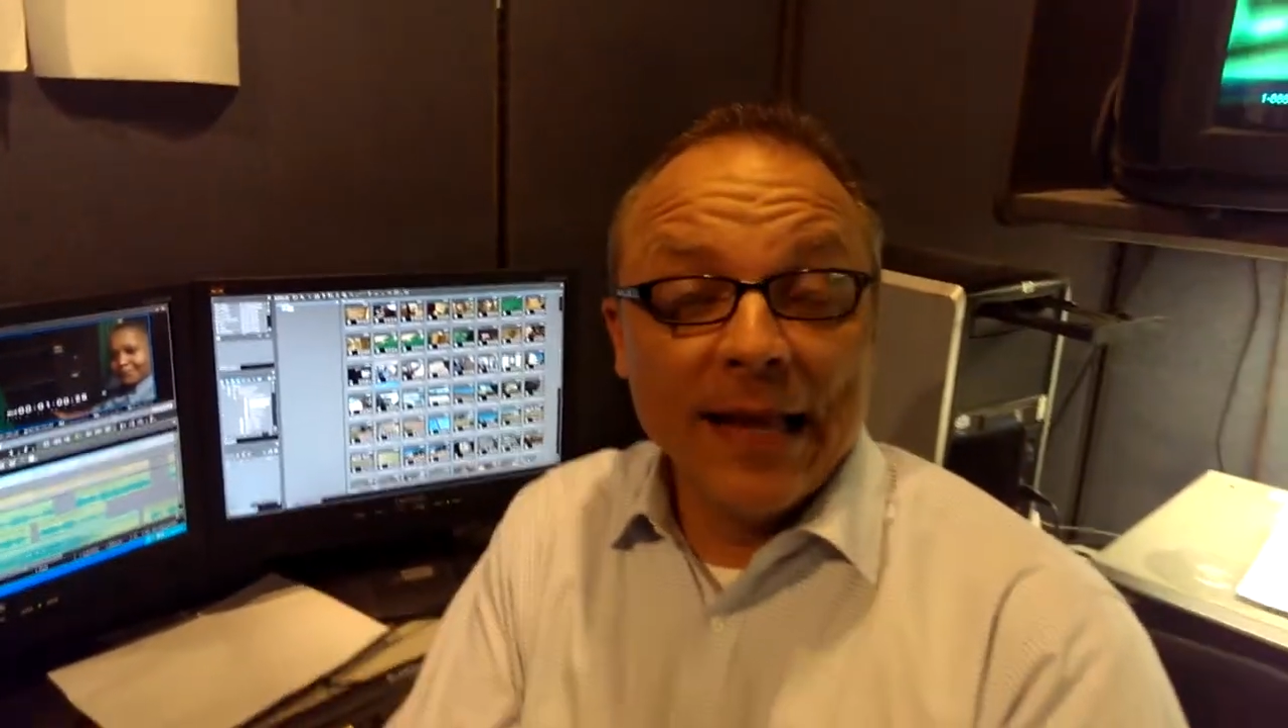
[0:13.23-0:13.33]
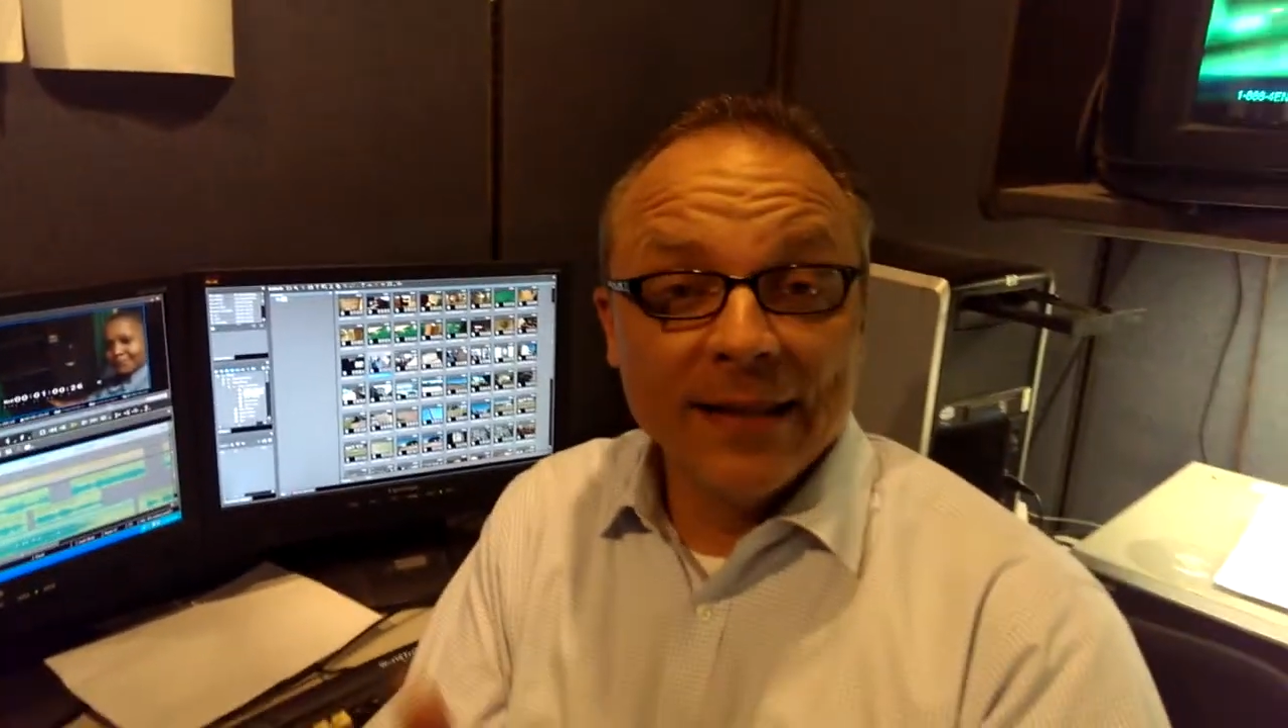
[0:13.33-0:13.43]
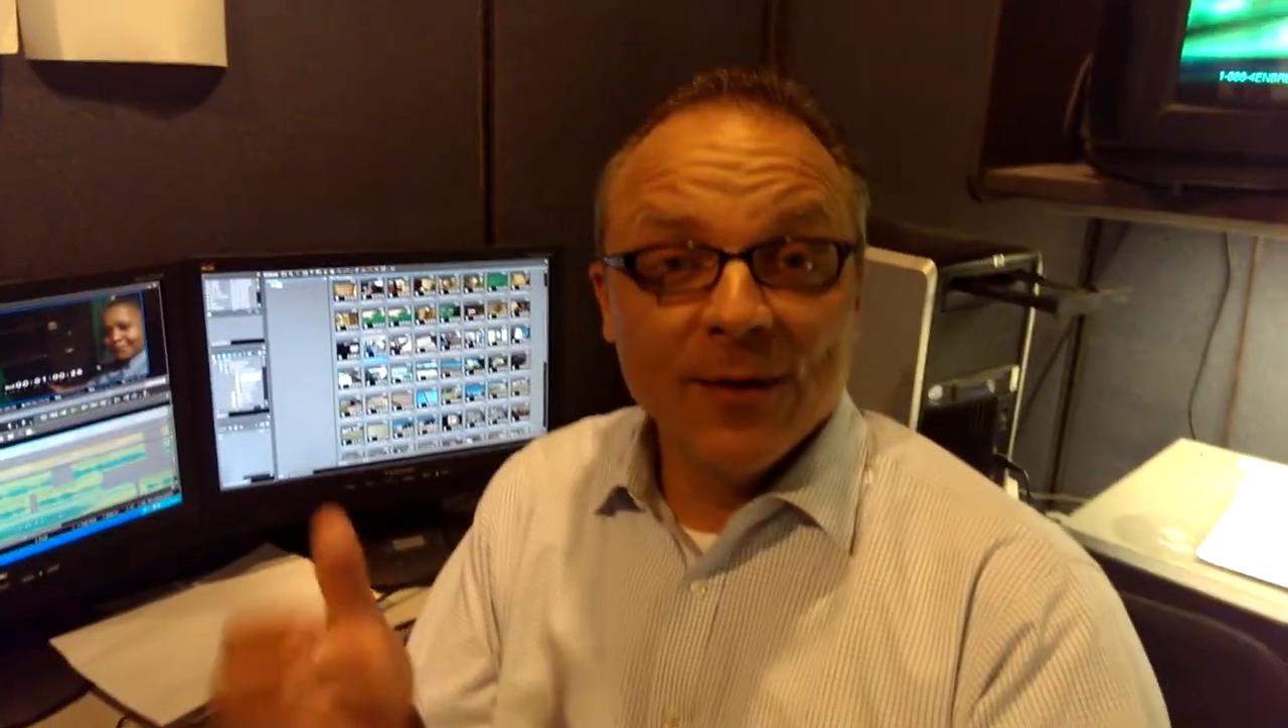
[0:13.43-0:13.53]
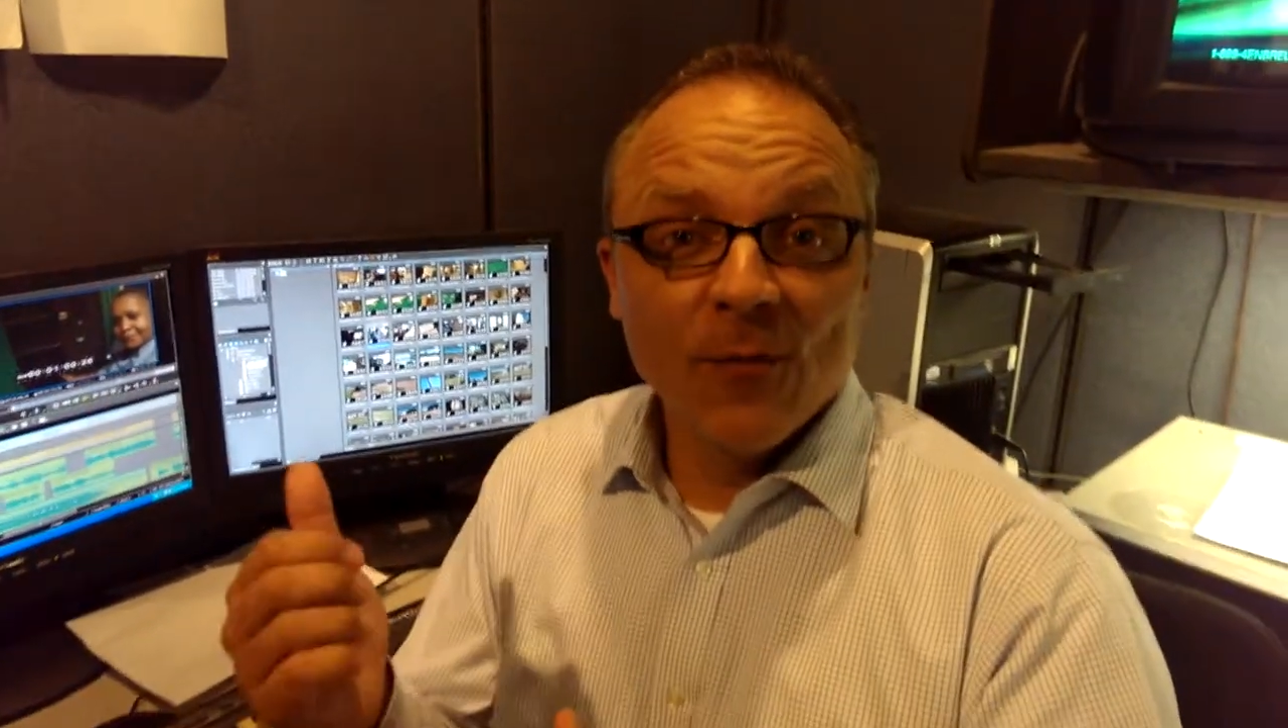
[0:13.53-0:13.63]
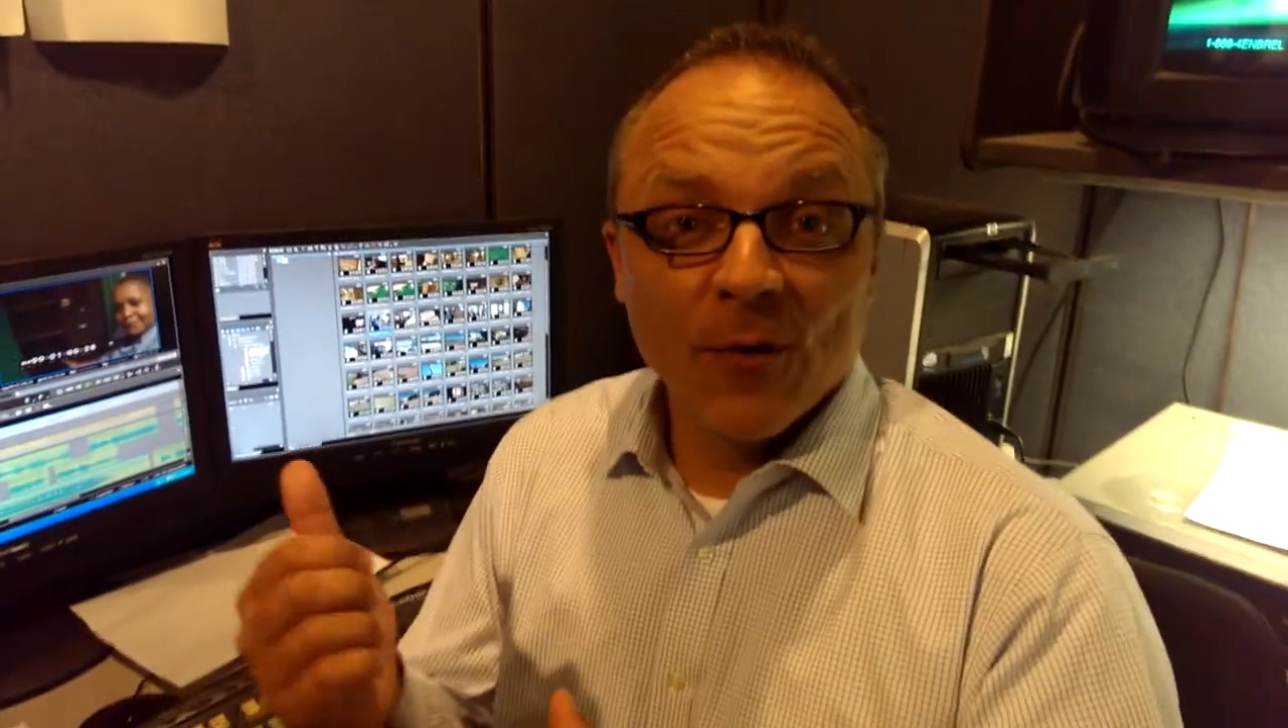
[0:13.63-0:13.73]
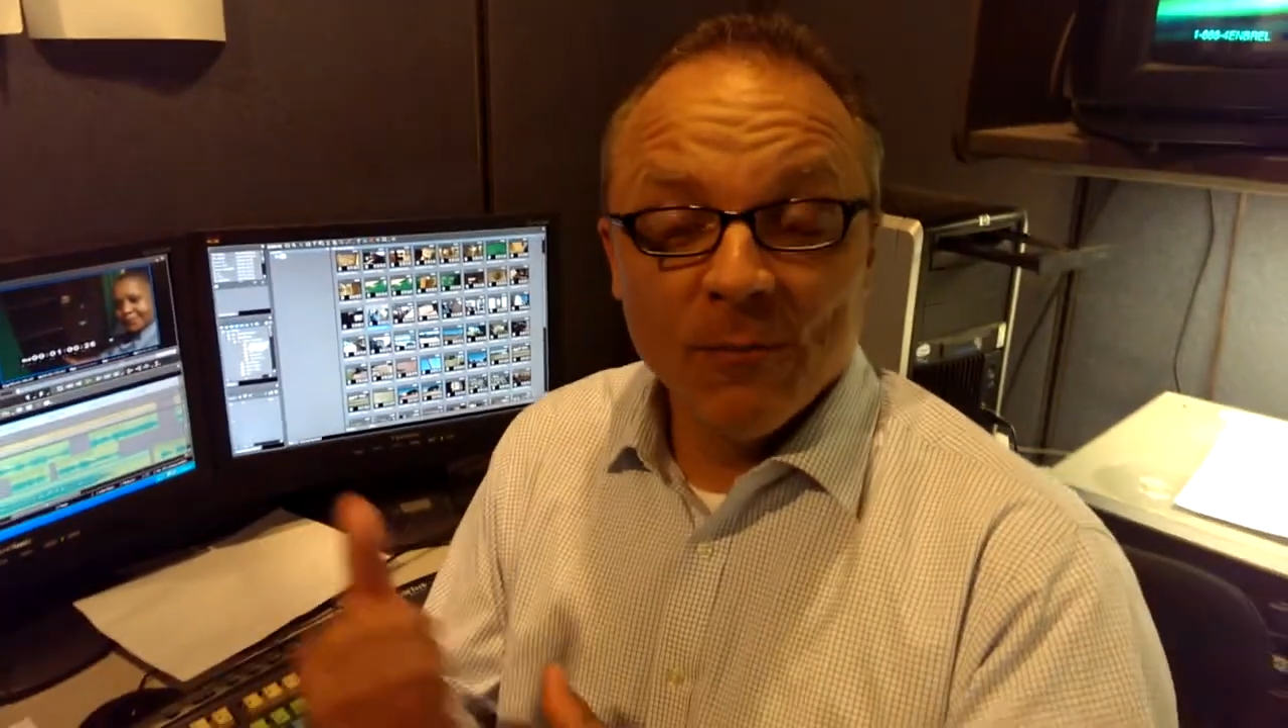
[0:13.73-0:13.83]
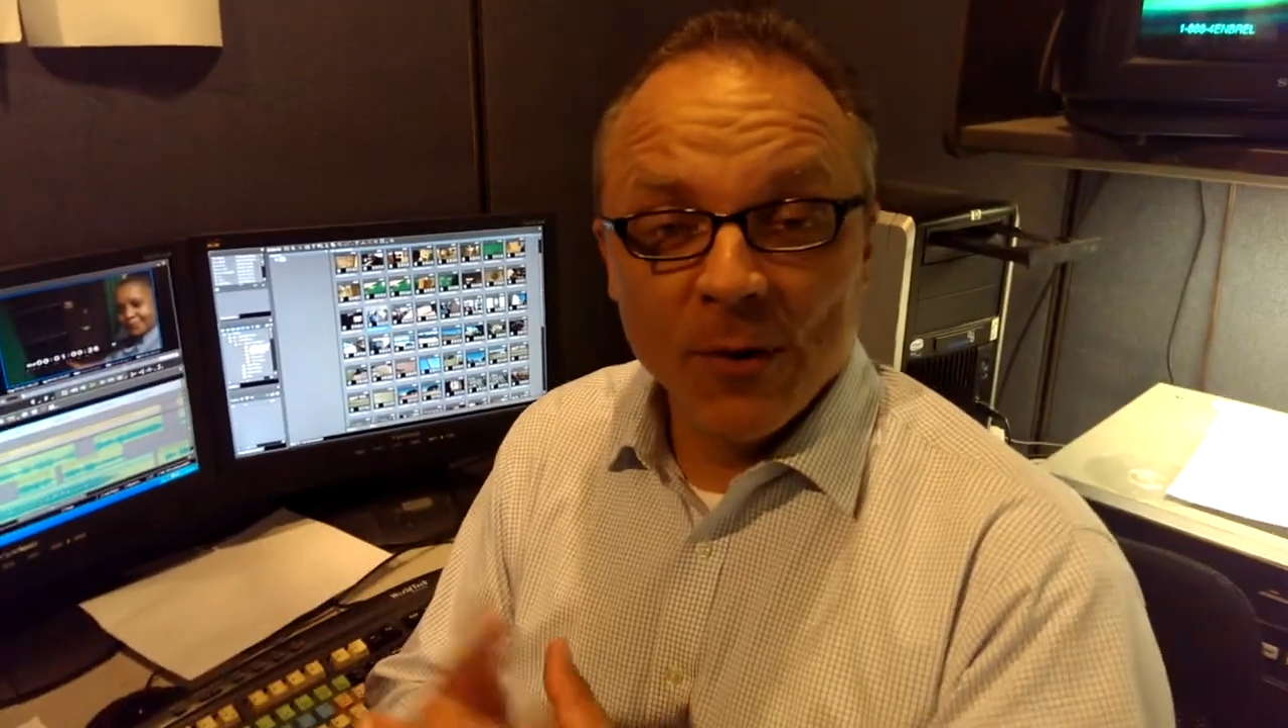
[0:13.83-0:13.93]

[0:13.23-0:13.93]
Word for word: Ella over at